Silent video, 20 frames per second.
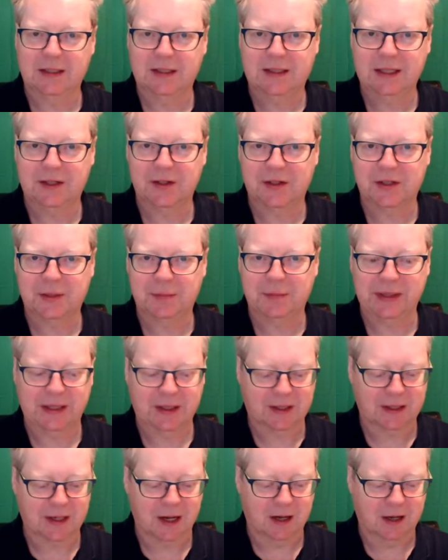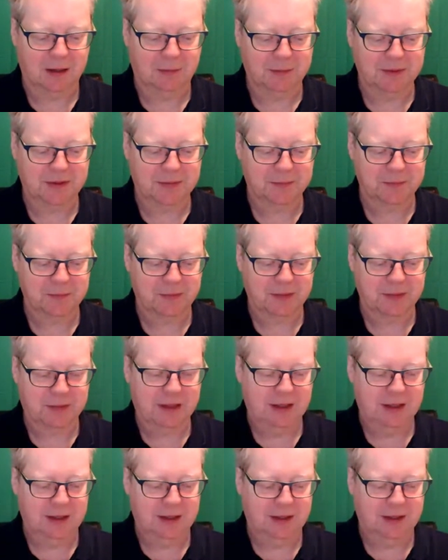uh, ditch the big carbs
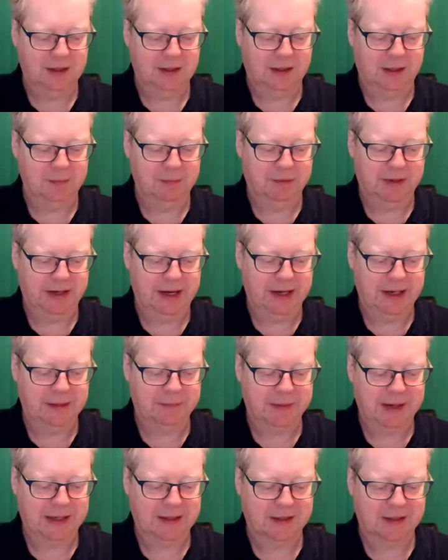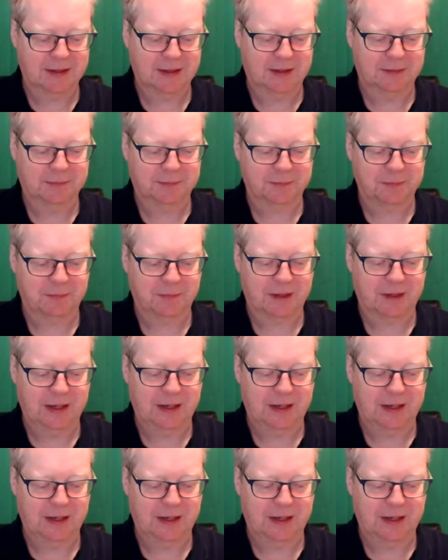uh, like bread, pasta,